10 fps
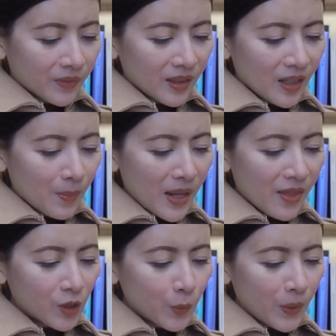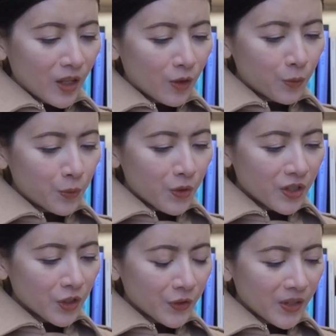They made their way through
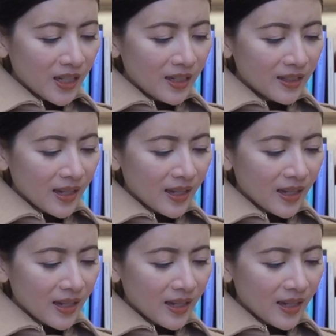the trees